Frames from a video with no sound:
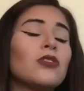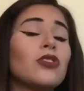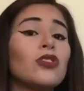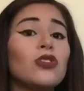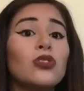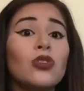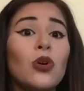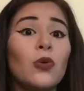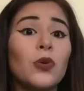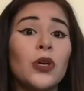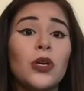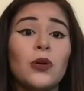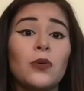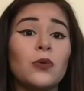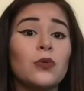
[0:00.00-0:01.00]
so
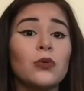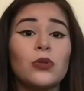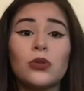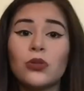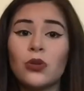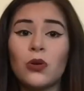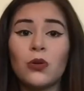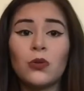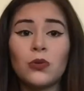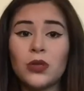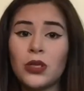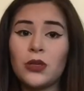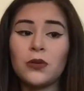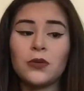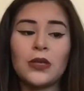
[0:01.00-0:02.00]
cute so
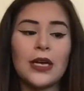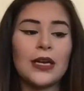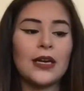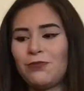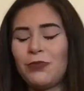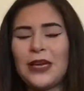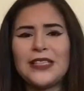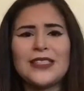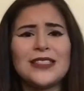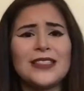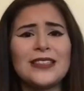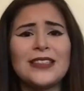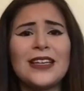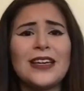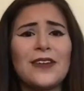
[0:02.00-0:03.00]
cute like
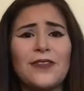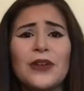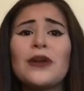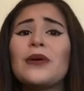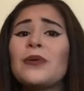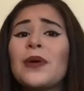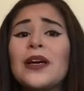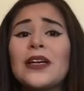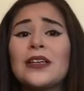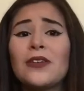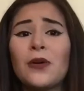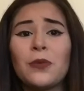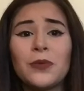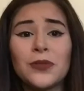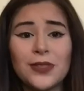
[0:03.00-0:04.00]
basically like if you're wearing
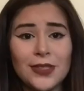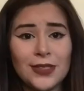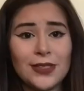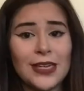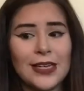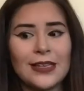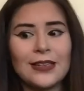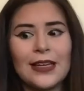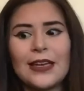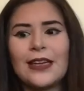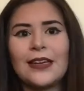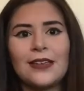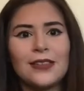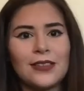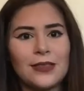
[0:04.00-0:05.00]
almost like
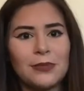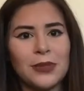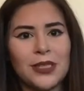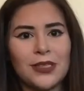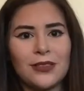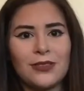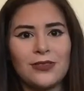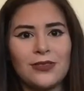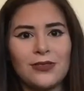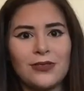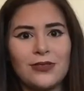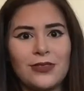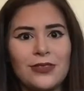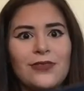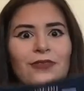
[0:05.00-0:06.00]
leggings but
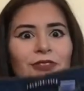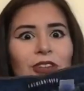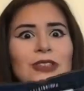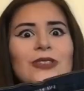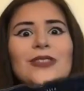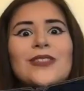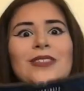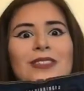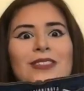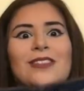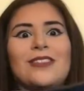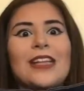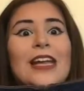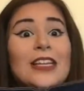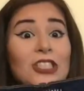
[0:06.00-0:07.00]
feels
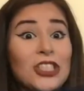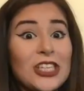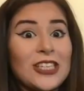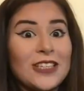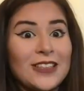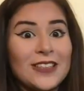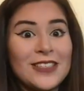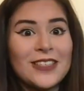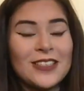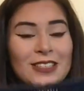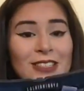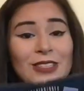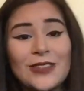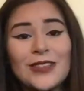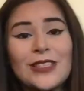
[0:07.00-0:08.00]
like jeans
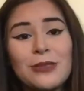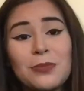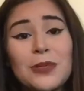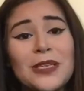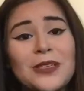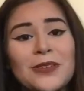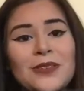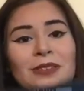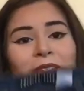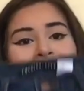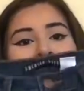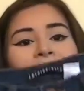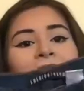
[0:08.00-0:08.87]
so it's pretty cool